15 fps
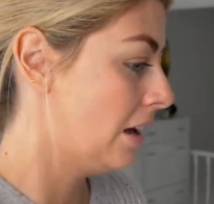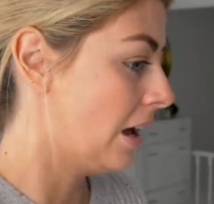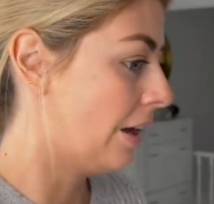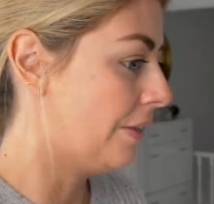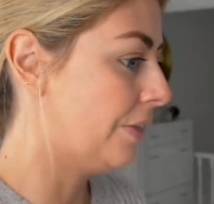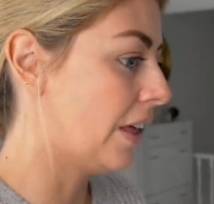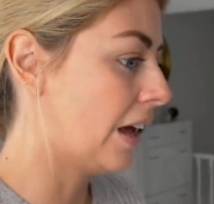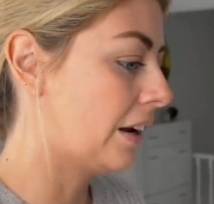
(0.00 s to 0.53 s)

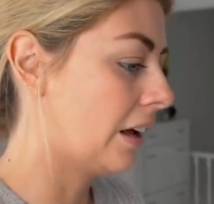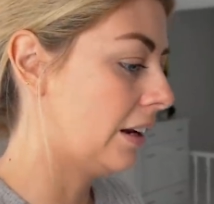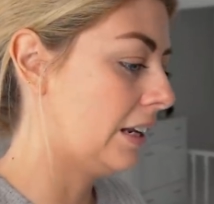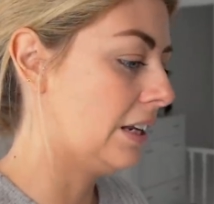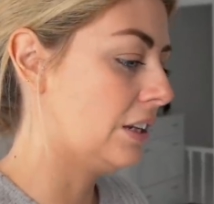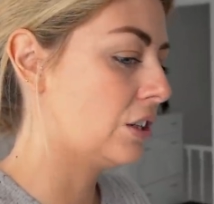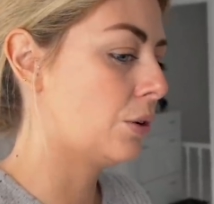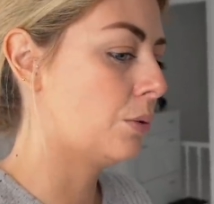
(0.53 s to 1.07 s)
And then I
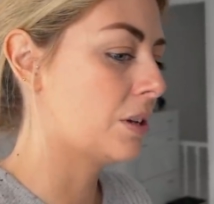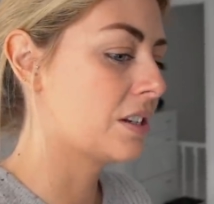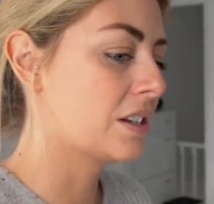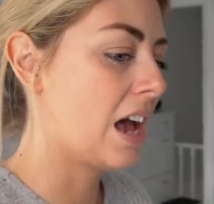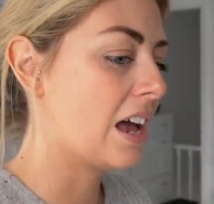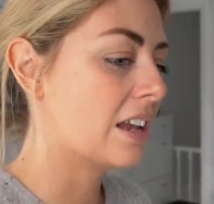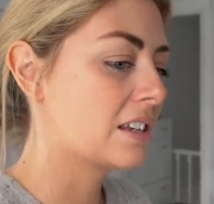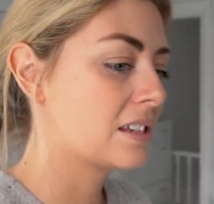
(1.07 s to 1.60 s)
need to
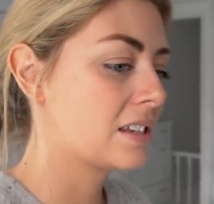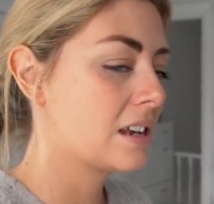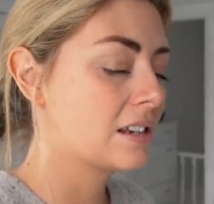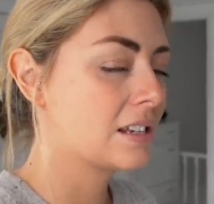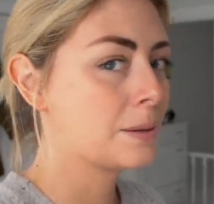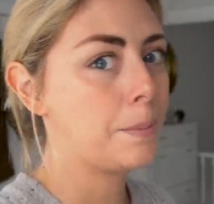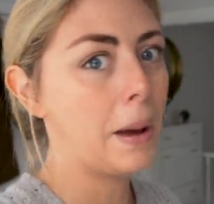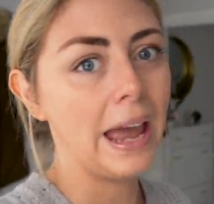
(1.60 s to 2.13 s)
assess
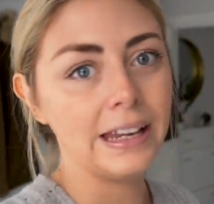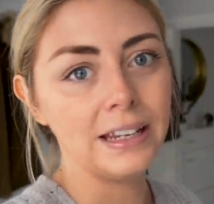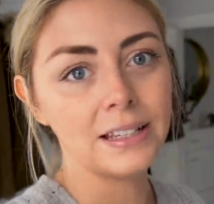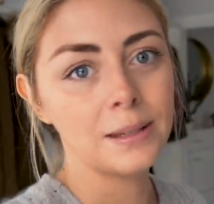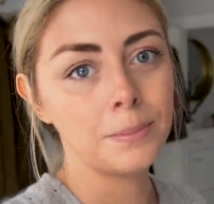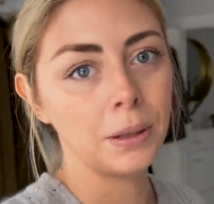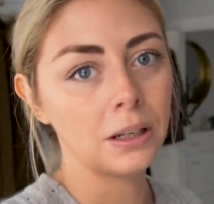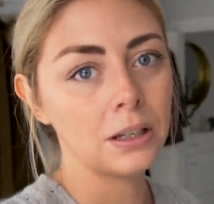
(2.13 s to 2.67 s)

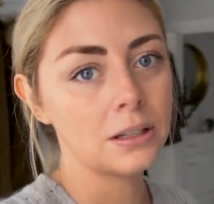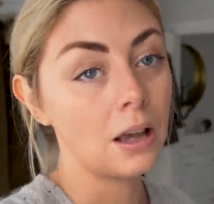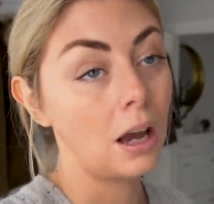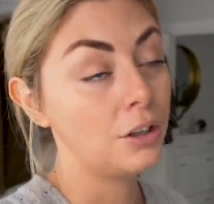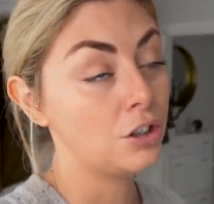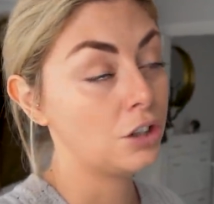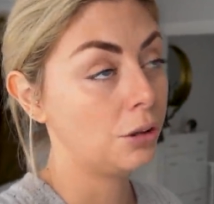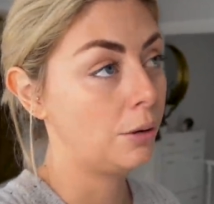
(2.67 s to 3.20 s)
space, because
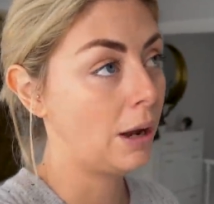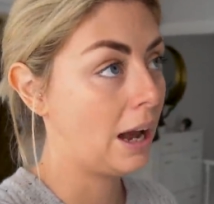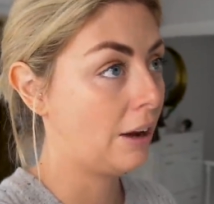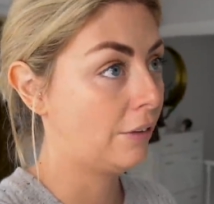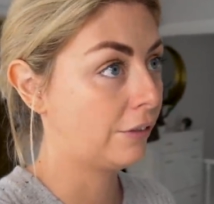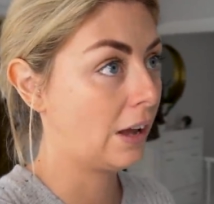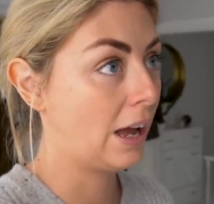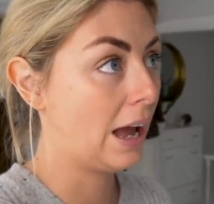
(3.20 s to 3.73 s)
I do
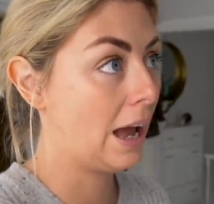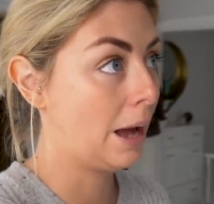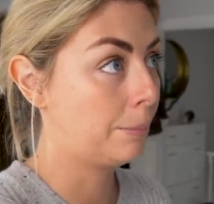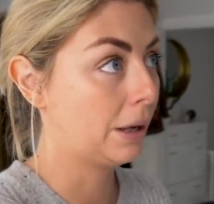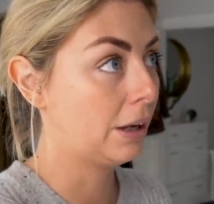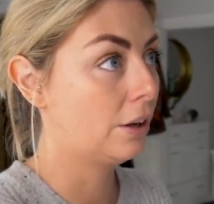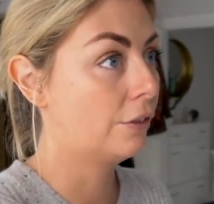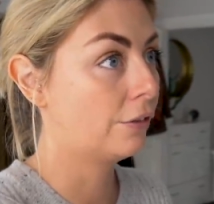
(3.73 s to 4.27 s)
have a
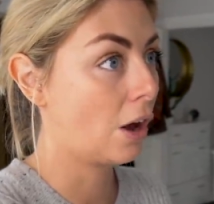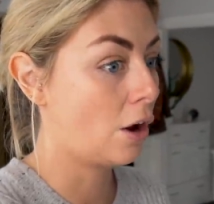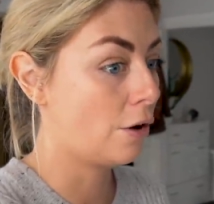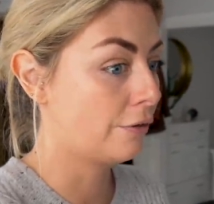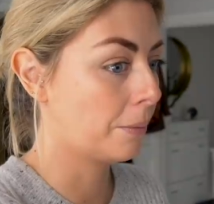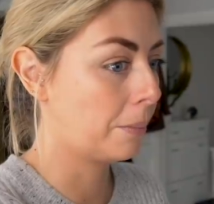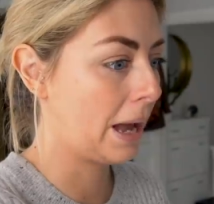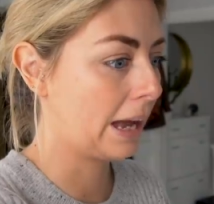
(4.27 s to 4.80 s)
habit of
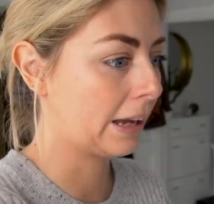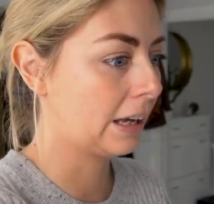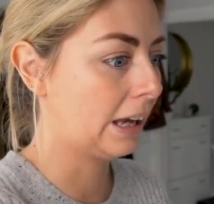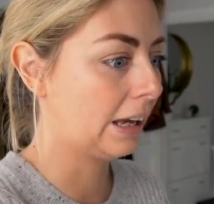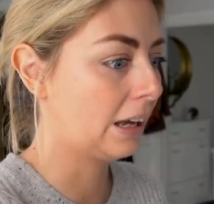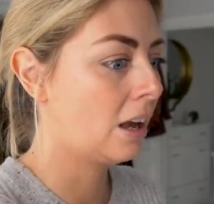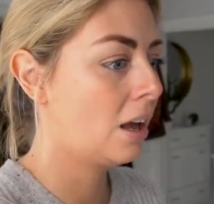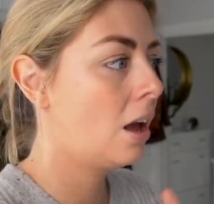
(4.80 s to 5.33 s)

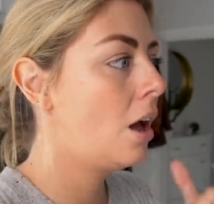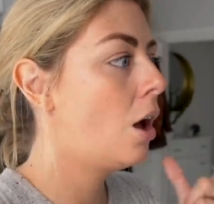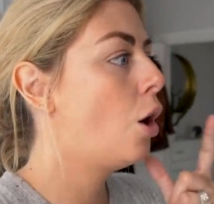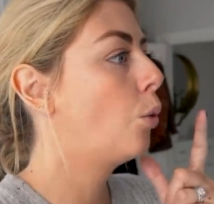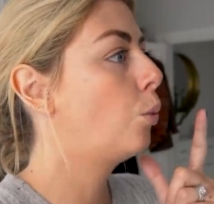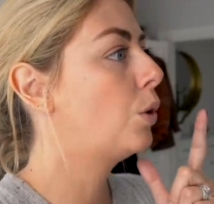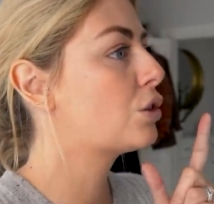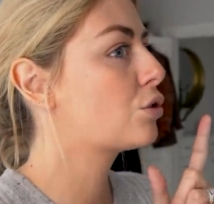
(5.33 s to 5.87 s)
overpacking.
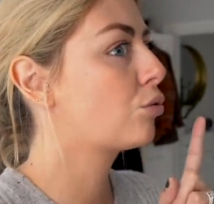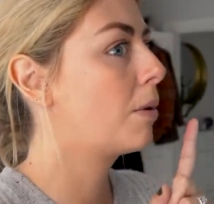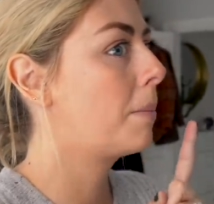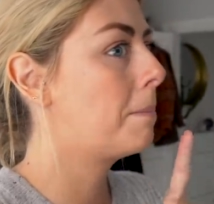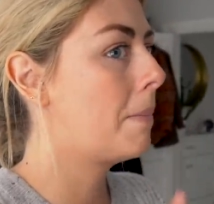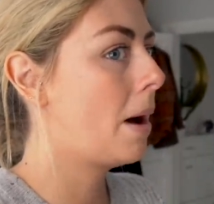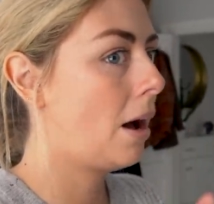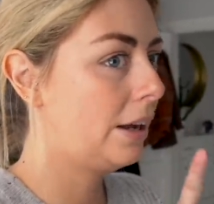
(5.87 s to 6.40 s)
Which
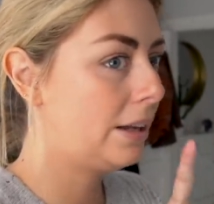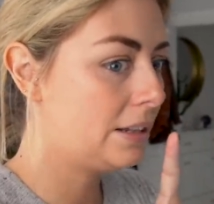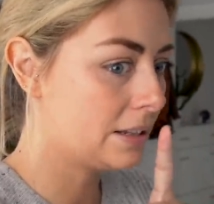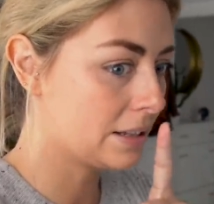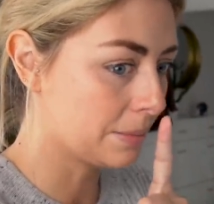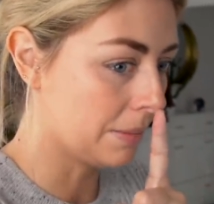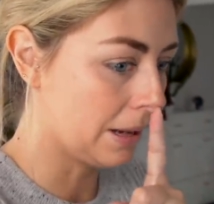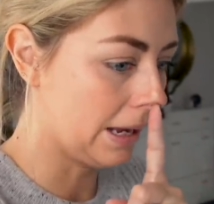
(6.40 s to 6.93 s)

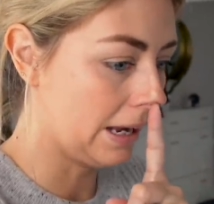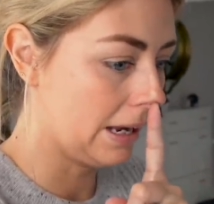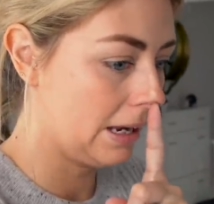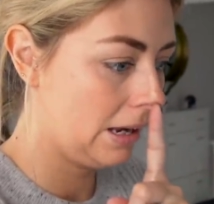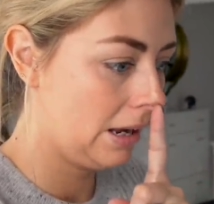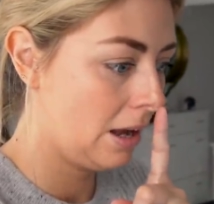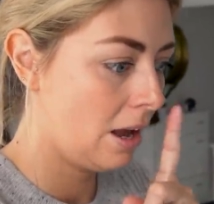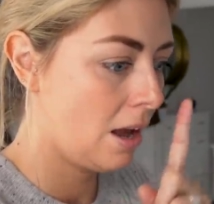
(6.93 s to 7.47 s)
reminds
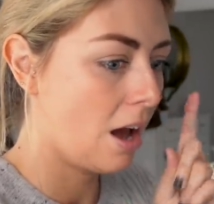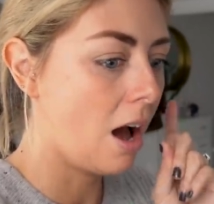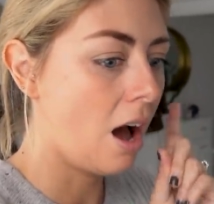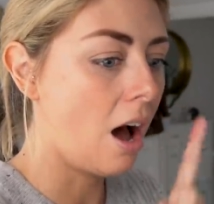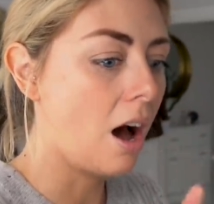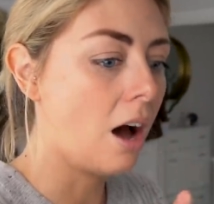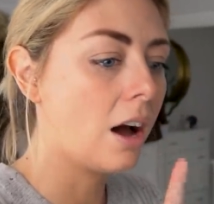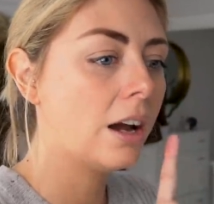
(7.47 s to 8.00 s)
me,
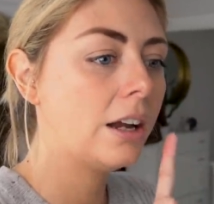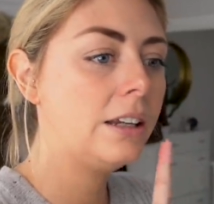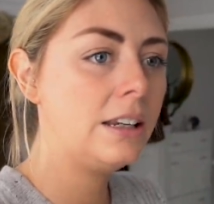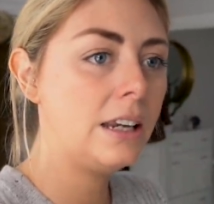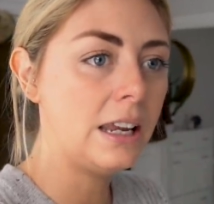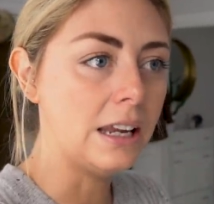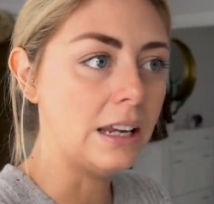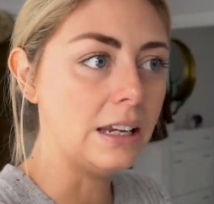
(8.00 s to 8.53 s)

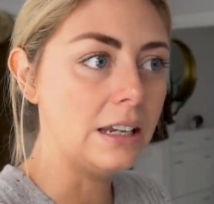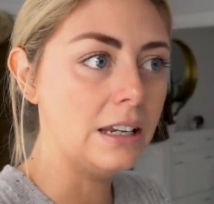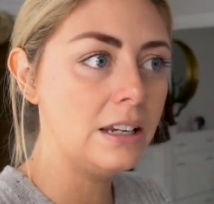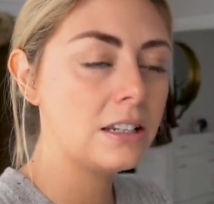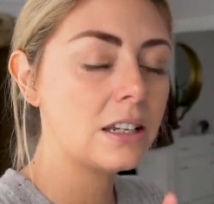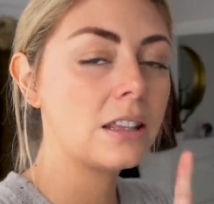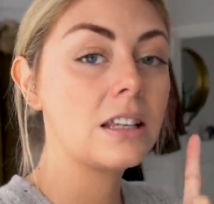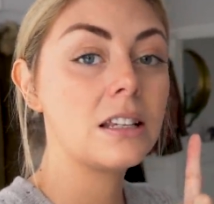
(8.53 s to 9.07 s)

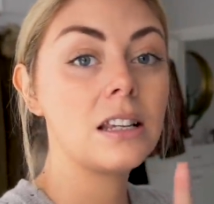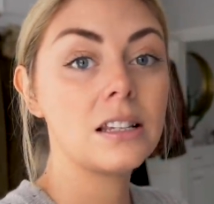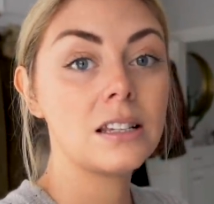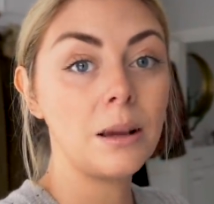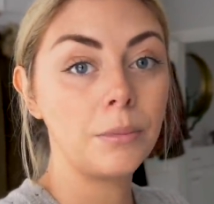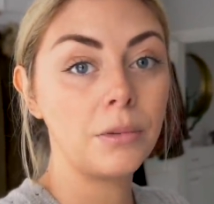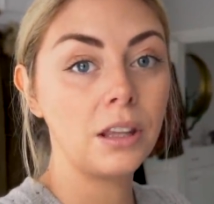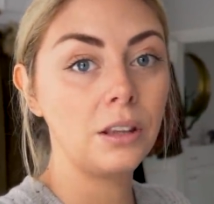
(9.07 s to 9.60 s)
this is
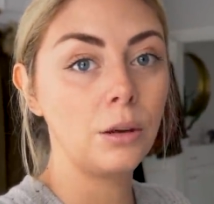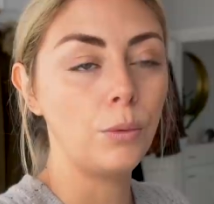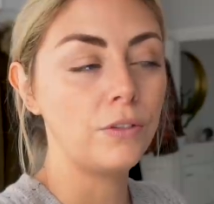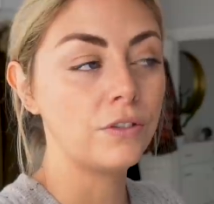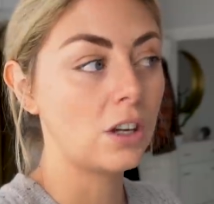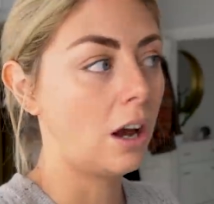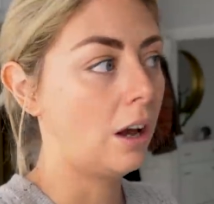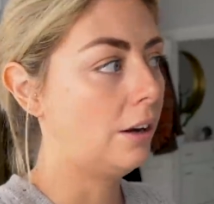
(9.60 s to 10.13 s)
something that
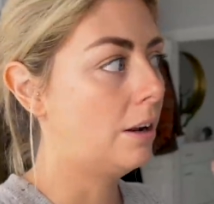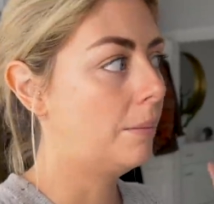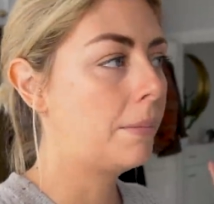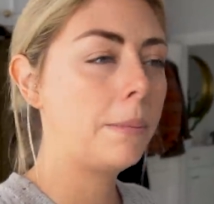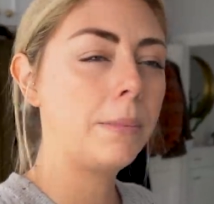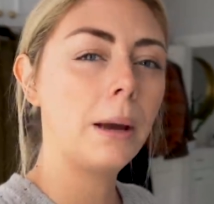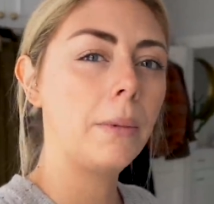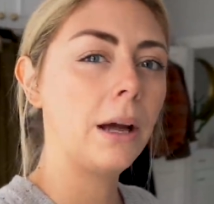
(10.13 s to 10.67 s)
we've done,
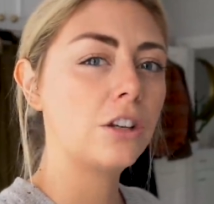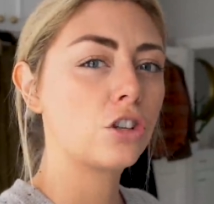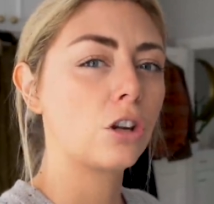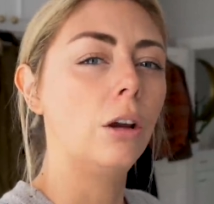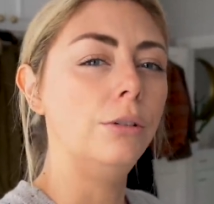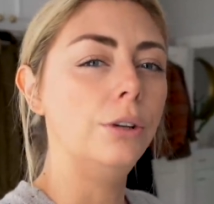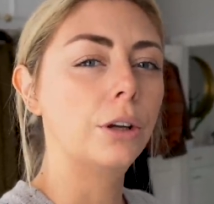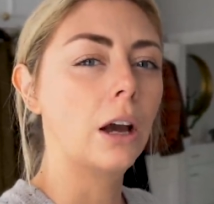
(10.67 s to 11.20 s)
maybe I might
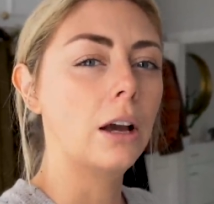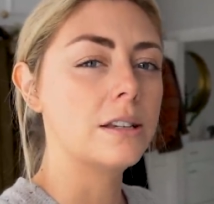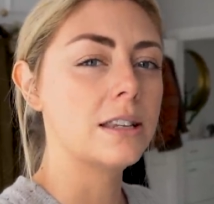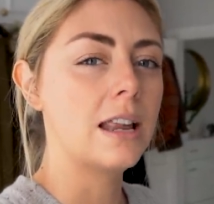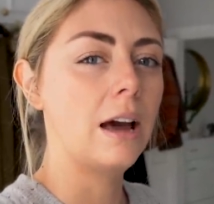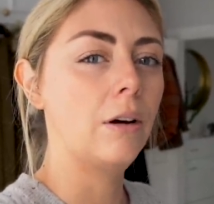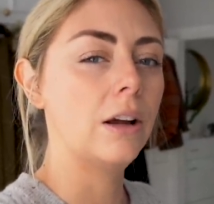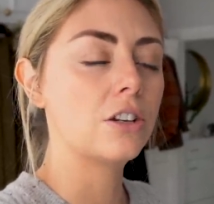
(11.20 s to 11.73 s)
show you guys
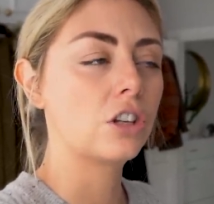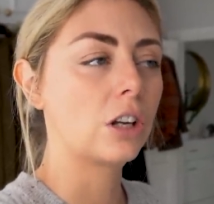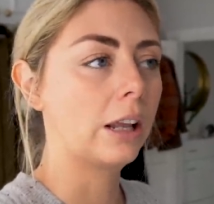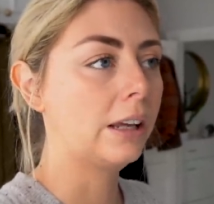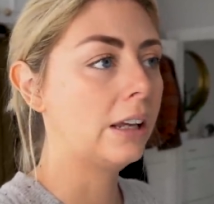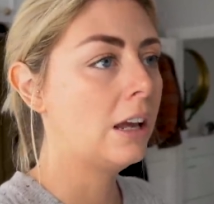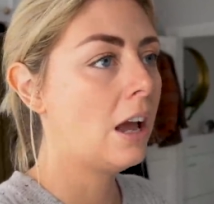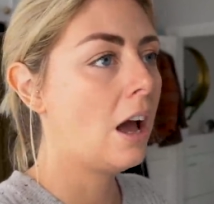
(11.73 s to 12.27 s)
now actually.